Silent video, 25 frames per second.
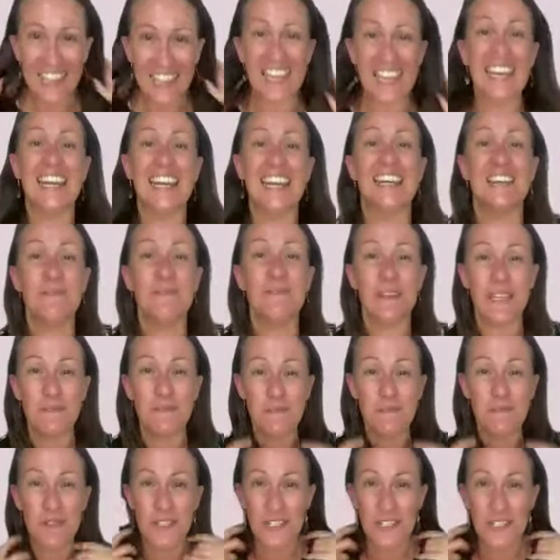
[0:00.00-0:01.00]
hair can be a
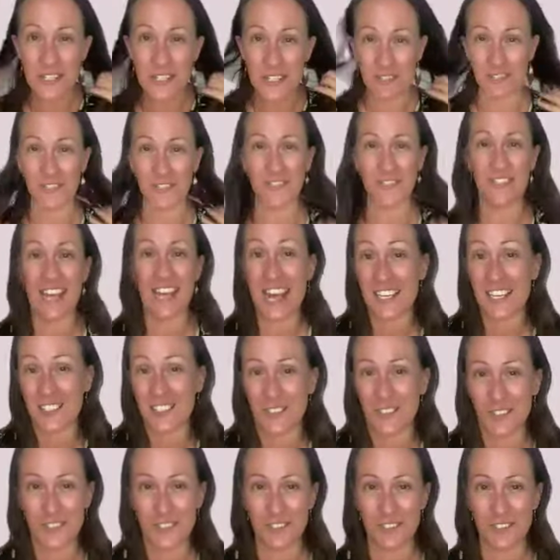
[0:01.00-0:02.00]
beautiful
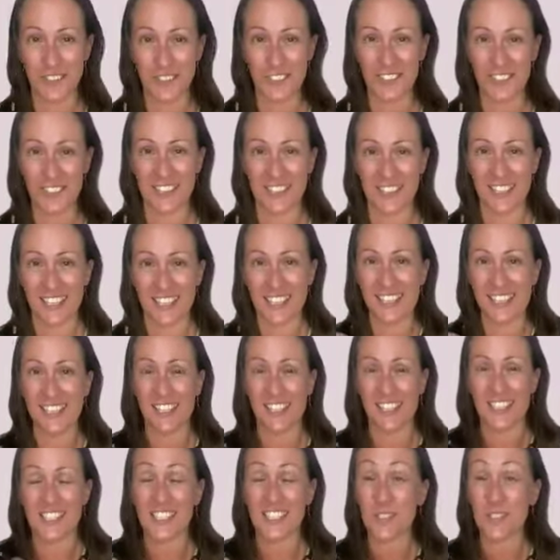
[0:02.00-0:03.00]
natural diffuser that
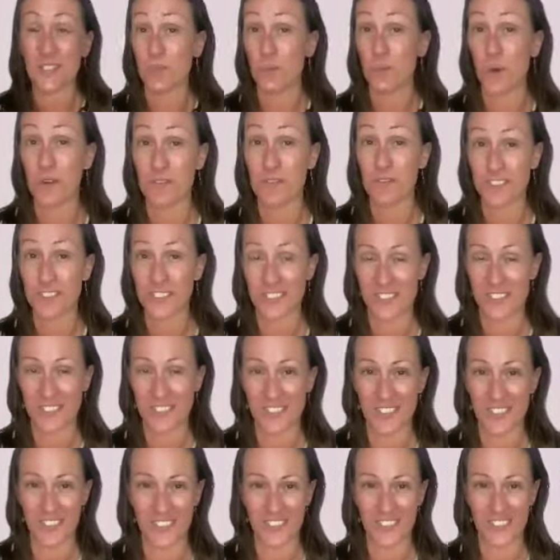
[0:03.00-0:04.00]
it'll just waft
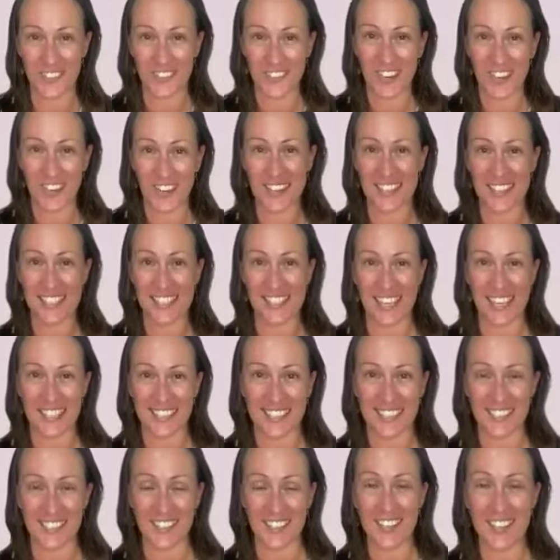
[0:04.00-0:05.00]
throughout the
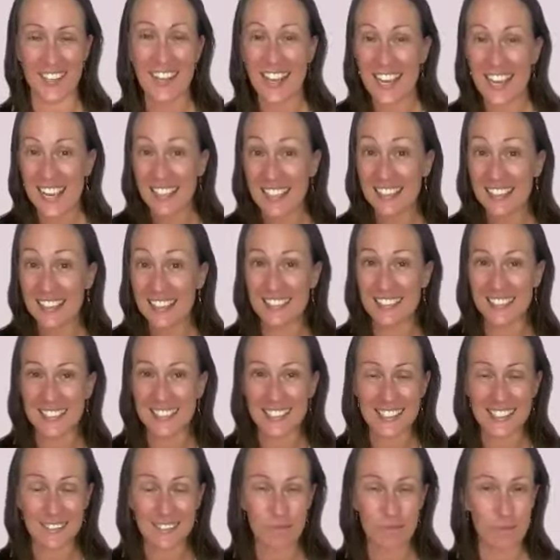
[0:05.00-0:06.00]
day. So
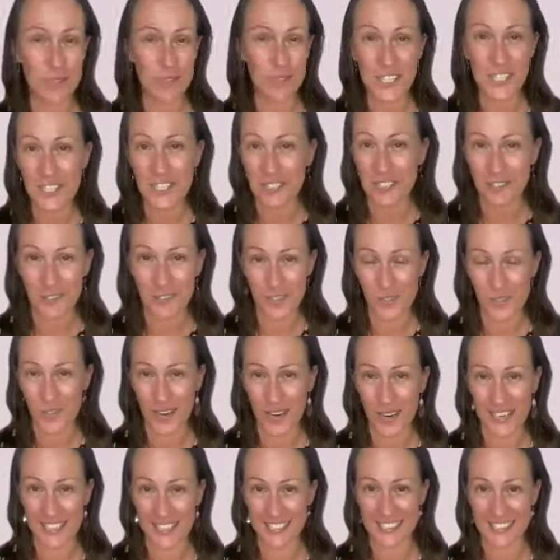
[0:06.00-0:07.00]
just beautiful
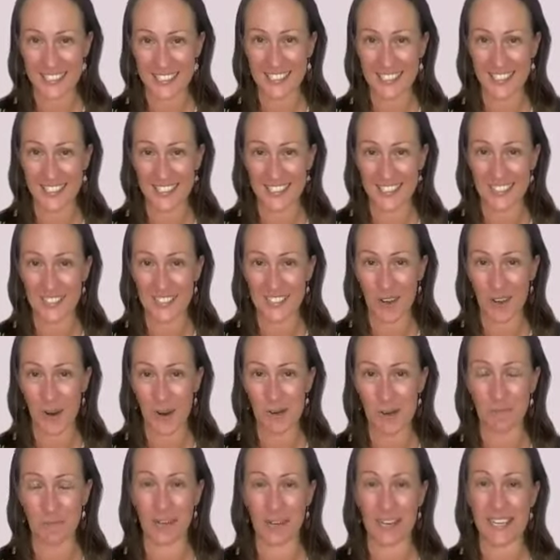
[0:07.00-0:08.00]
ways to use the
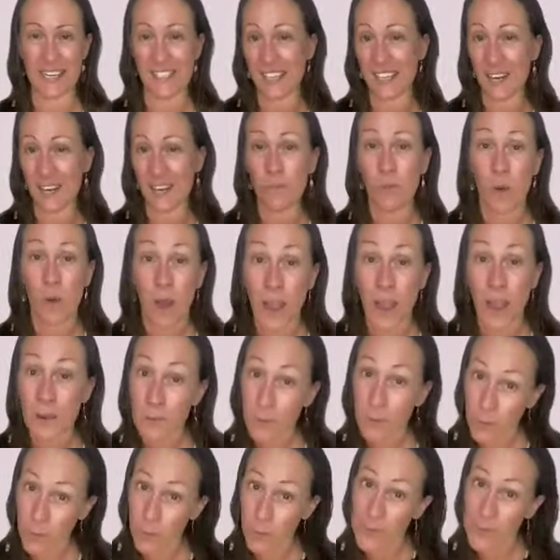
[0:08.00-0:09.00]
Hope Blend. And why
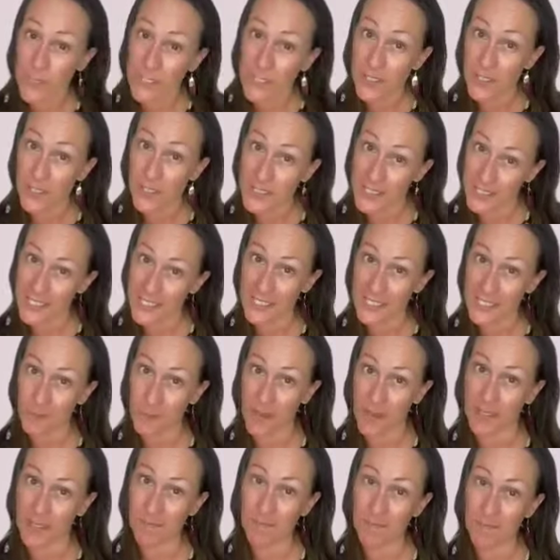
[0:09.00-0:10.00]
would we use this
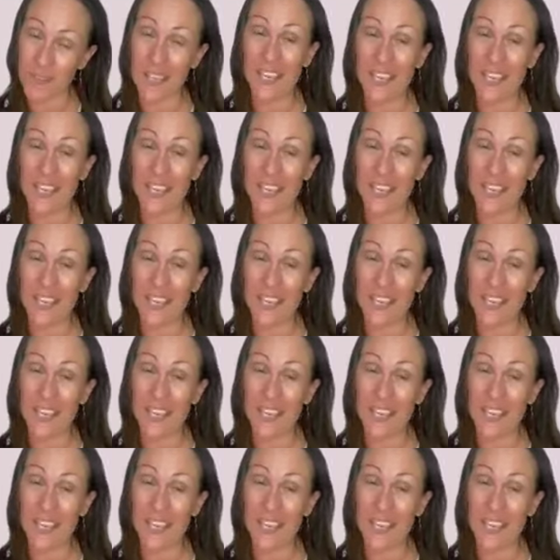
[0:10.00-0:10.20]
one?